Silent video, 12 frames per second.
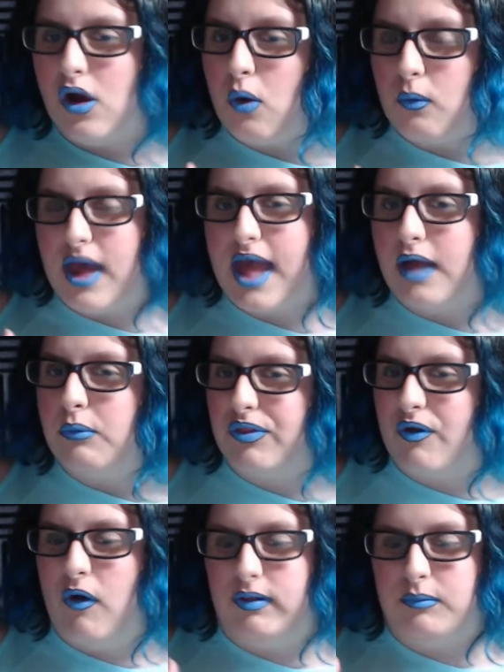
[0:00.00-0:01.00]
okay with
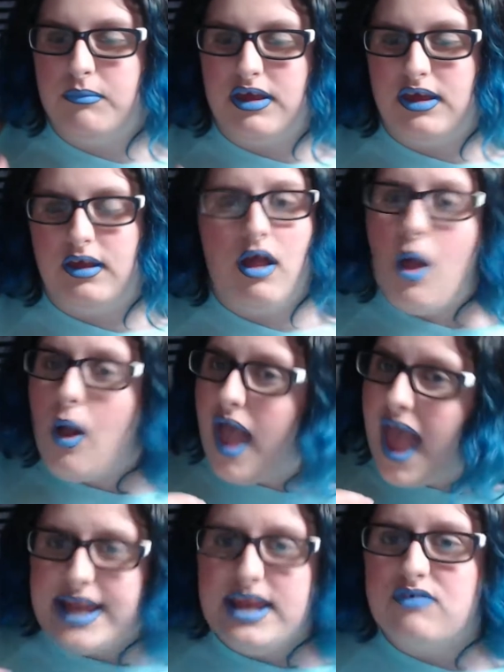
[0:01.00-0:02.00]
calling me
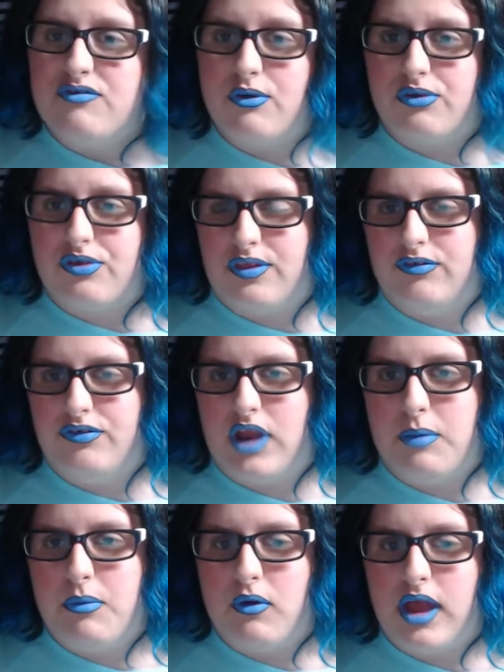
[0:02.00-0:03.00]
any of those things that
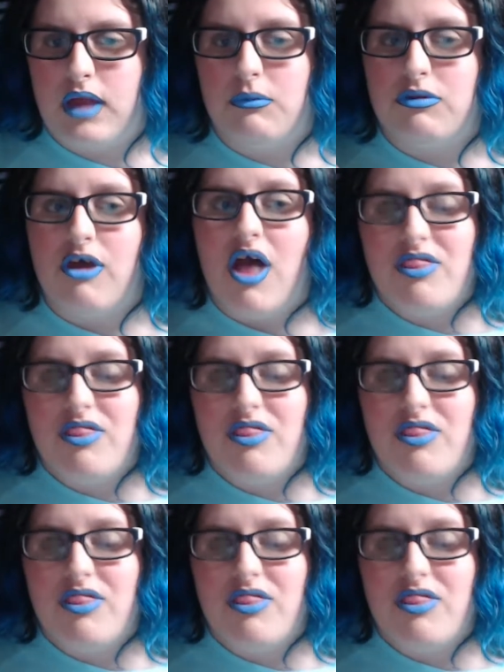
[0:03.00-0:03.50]
I'm okay with,